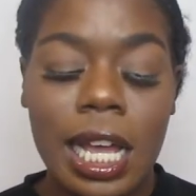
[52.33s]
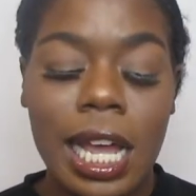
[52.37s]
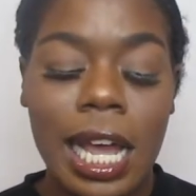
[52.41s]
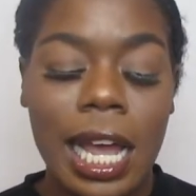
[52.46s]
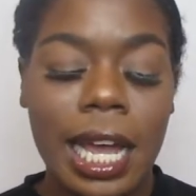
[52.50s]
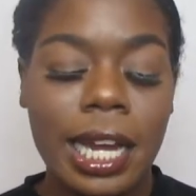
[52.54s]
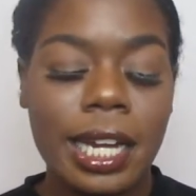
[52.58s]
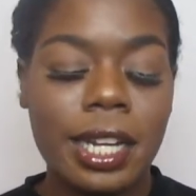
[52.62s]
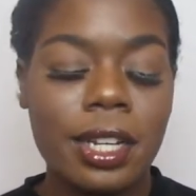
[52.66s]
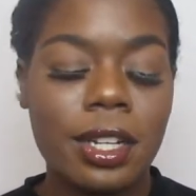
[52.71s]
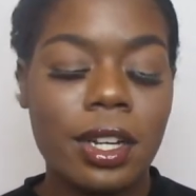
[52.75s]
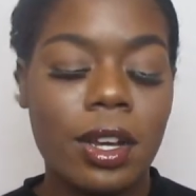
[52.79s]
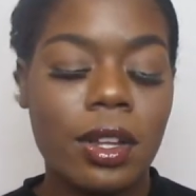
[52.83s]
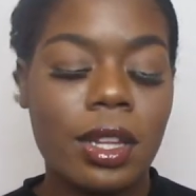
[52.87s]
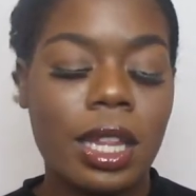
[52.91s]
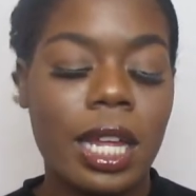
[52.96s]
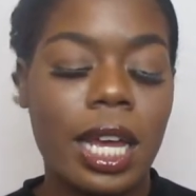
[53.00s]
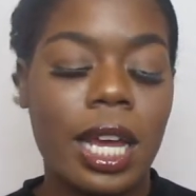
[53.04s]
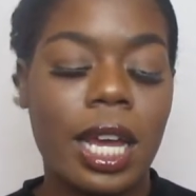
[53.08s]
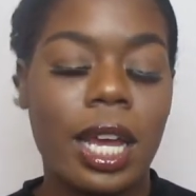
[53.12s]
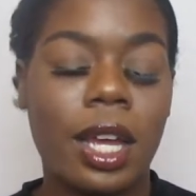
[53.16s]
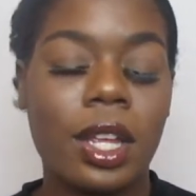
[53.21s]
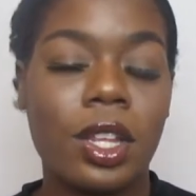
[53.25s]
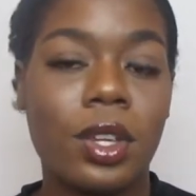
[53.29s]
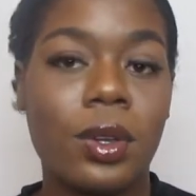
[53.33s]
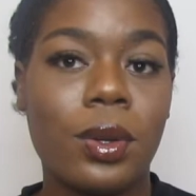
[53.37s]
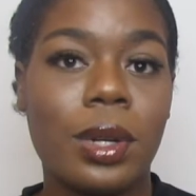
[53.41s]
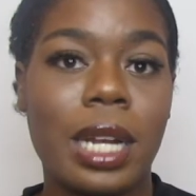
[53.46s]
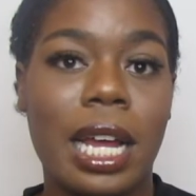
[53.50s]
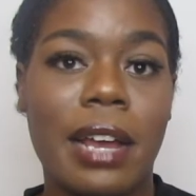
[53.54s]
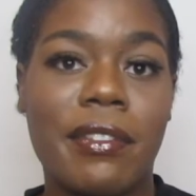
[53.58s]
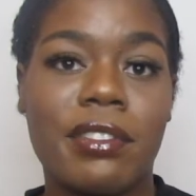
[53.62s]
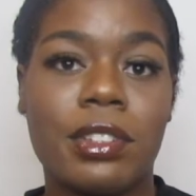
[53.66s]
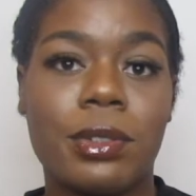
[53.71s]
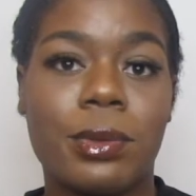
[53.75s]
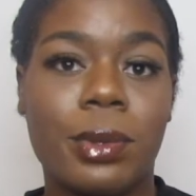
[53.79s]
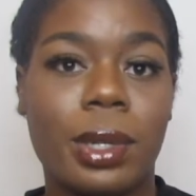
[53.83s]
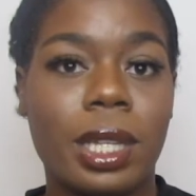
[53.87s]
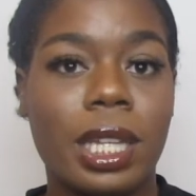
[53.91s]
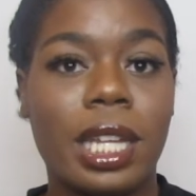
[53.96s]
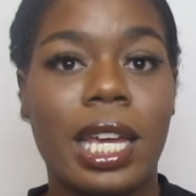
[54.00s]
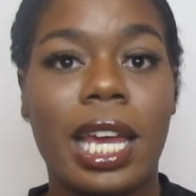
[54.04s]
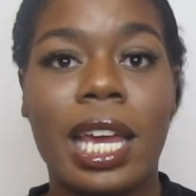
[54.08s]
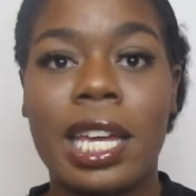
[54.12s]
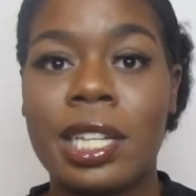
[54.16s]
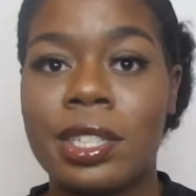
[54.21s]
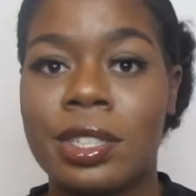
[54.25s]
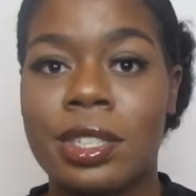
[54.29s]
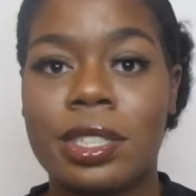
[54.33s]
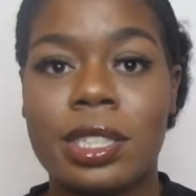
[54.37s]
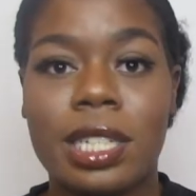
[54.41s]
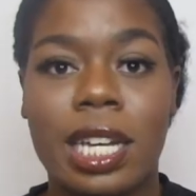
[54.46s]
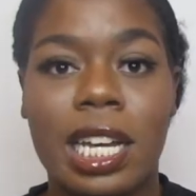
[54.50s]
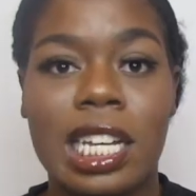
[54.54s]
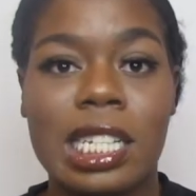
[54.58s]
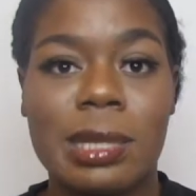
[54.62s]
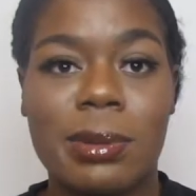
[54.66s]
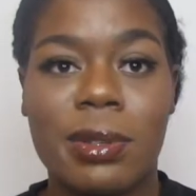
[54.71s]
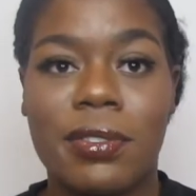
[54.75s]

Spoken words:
I didn't know that you would have to really exercise